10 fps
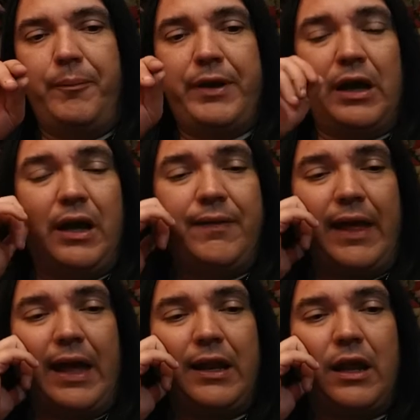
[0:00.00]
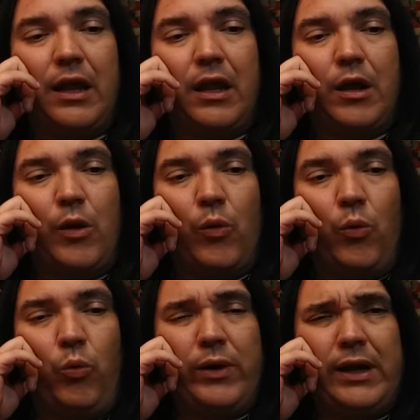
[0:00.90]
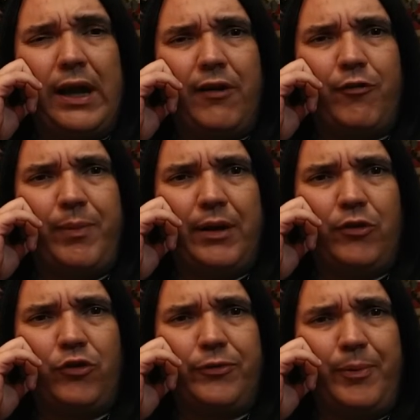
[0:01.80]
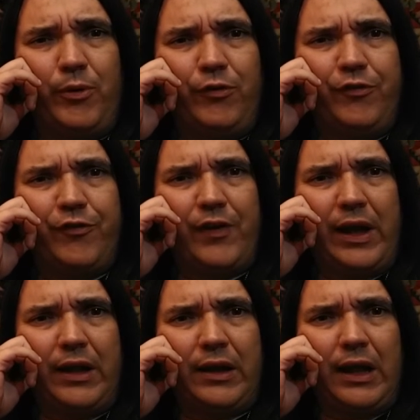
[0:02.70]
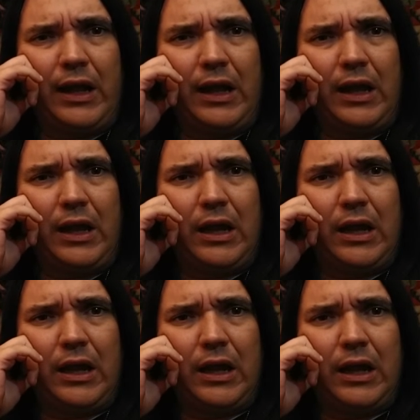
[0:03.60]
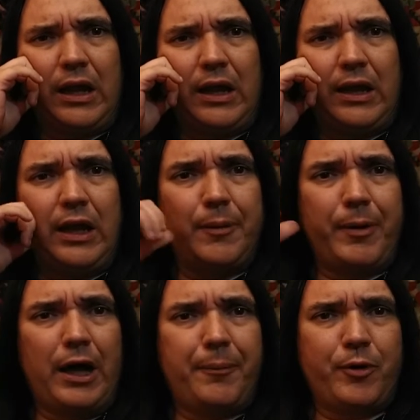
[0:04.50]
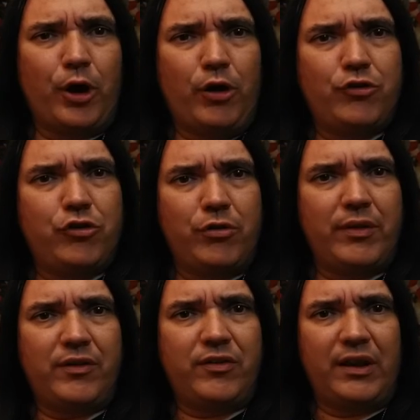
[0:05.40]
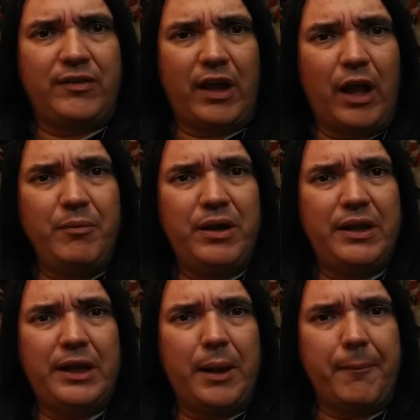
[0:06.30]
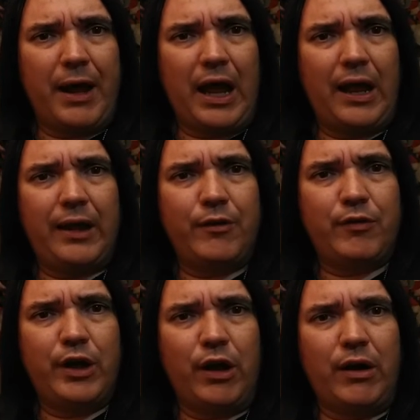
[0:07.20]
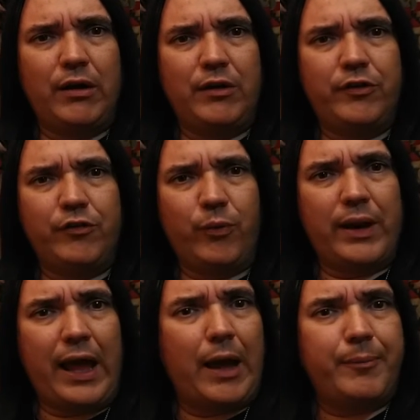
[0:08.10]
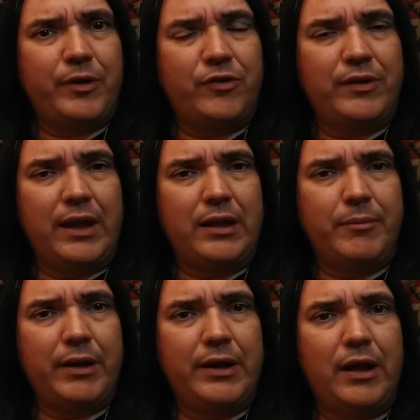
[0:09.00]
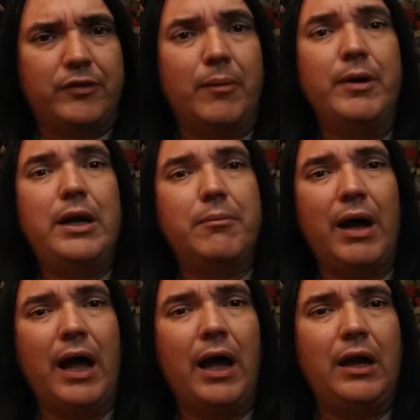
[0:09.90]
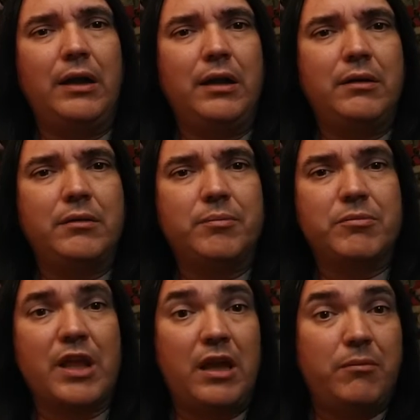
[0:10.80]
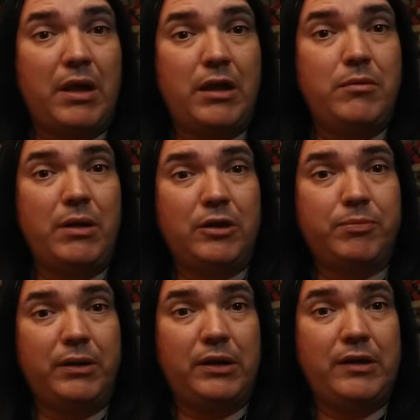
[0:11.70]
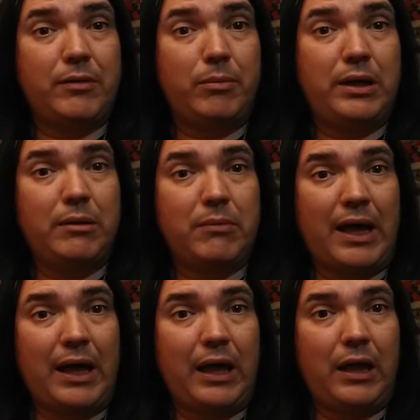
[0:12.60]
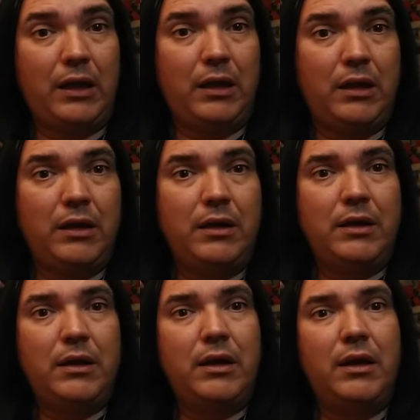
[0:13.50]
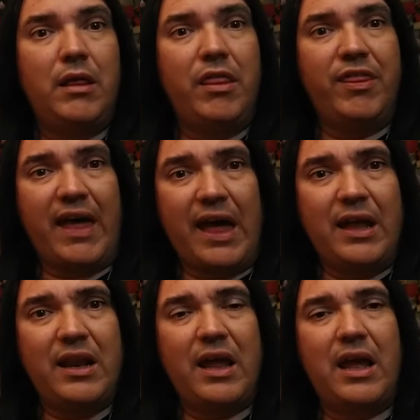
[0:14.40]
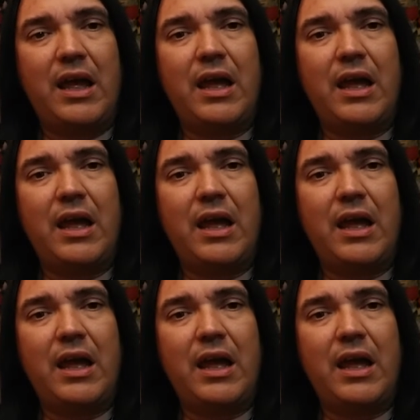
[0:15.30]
Beyond that, we have been spoon-fed a, a hip-hop culture that says, I'm going to get mine, regardless of what happens to anybody else. I'm going to get mine, and you best believe I'm going to get mine. That